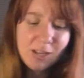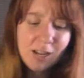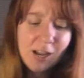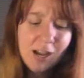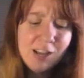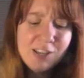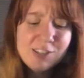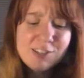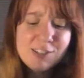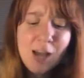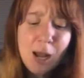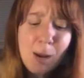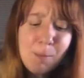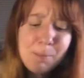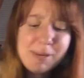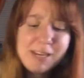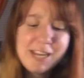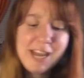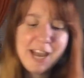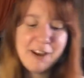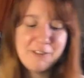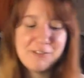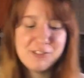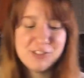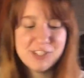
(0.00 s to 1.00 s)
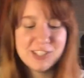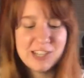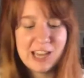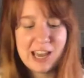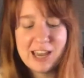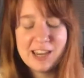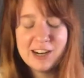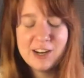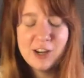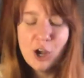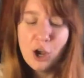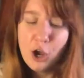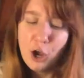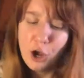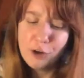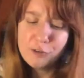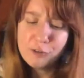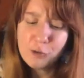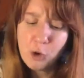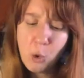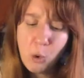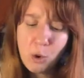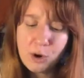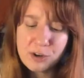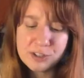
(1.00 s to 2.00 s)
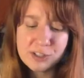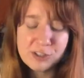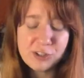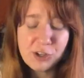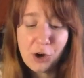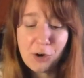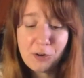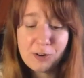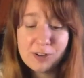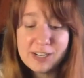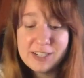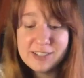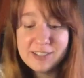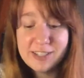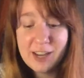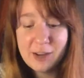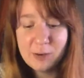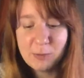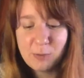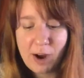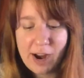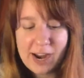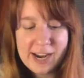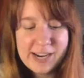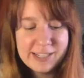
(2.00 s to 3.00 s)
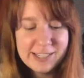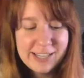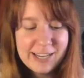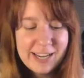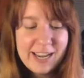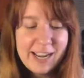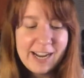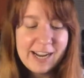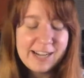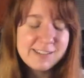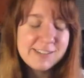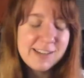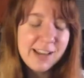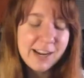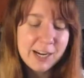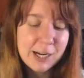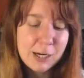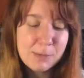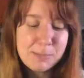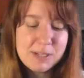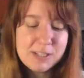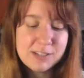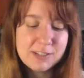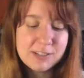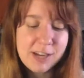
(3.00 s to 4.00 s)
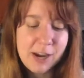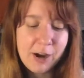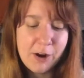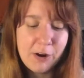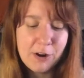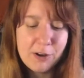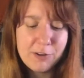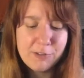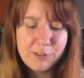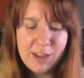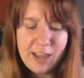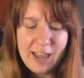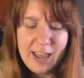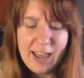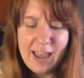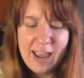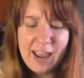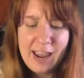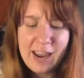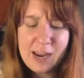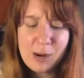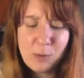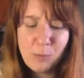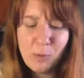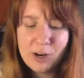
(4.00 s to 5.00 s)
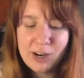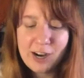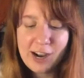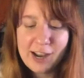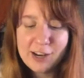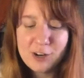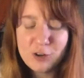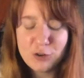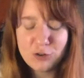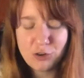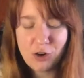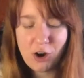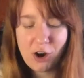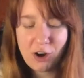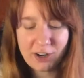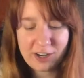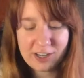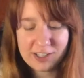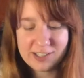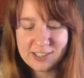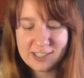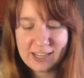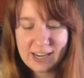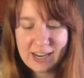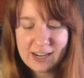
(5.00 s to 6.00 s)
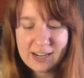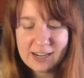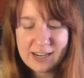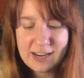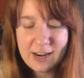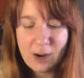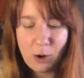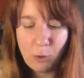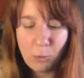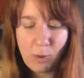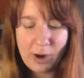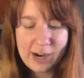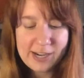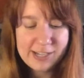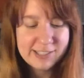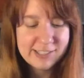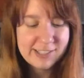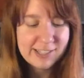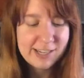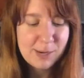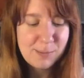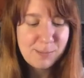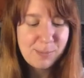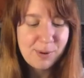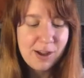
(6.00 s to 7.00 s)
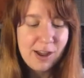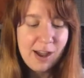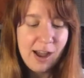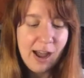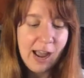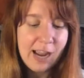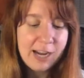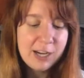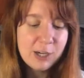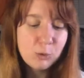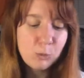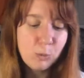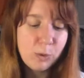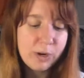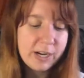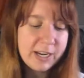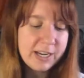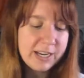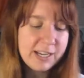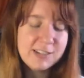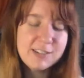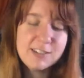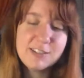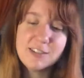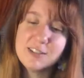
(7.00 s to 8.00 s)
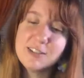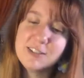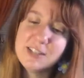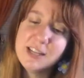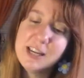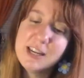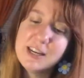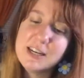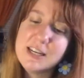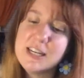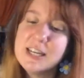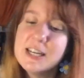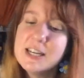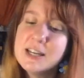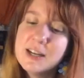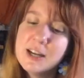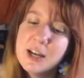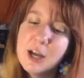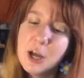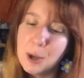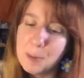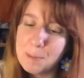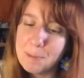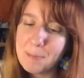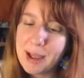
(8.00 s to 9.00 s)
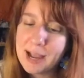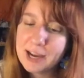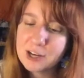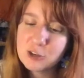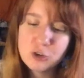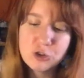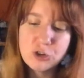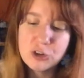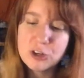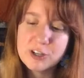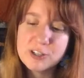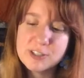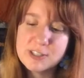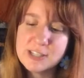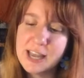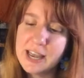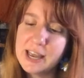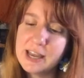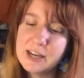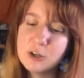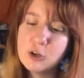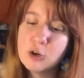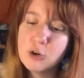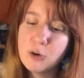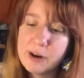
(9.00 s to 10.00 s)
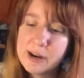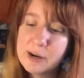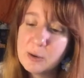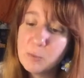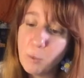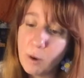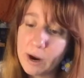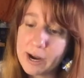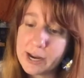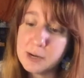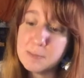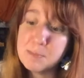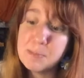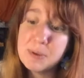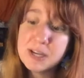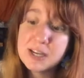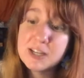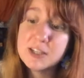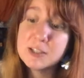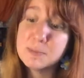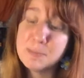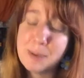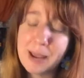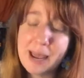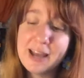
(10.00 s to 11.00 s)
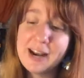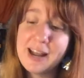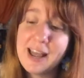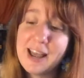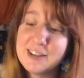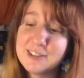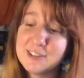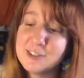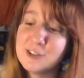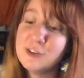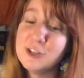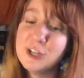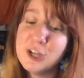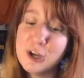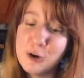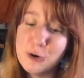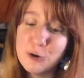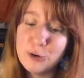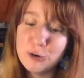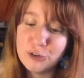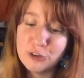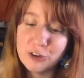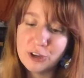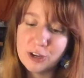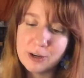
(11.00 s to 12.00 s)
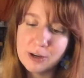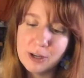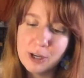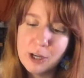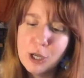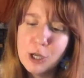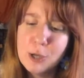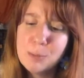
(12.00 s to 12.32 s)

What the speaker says: A zombie, F said. Of course, it's already dead, right? It's not going to be scared of, hey, what kind of shark? A sandy? A white tip? I could win against a sandy. Max shook his head. Great white. Biggest badass in the ocean.